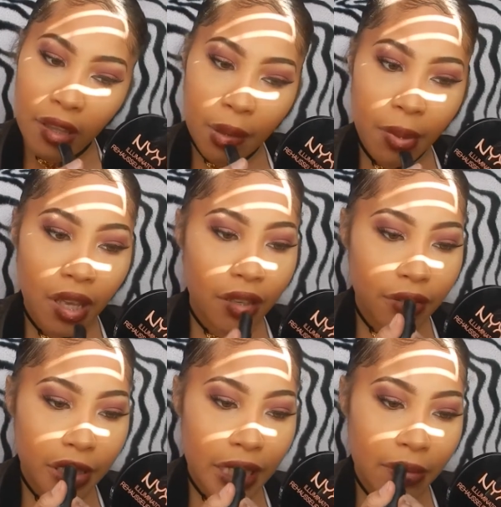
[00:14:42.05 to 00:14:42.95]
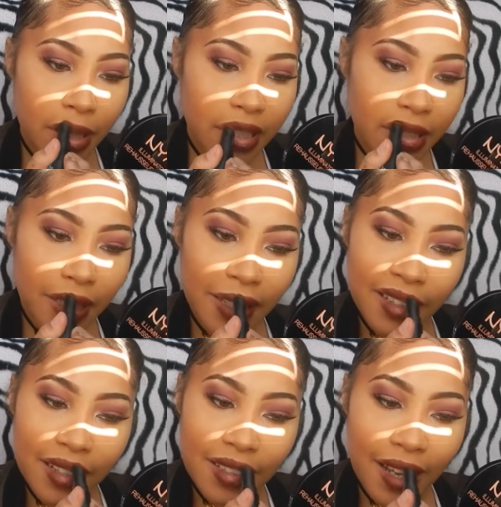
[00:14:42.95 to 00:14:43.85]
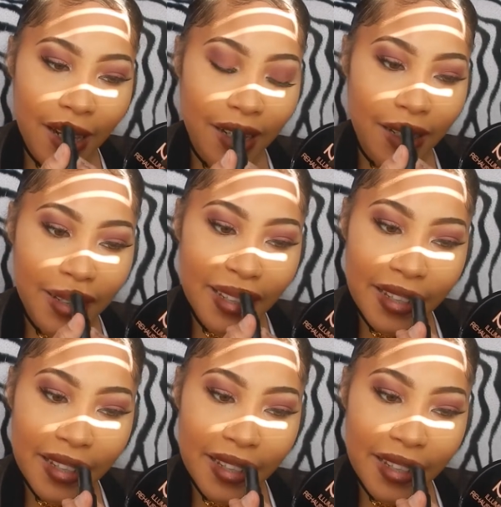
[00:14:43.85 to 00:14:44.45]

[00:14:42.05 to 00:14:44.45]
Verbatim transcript: But yeah, just keep mixing till you get the desired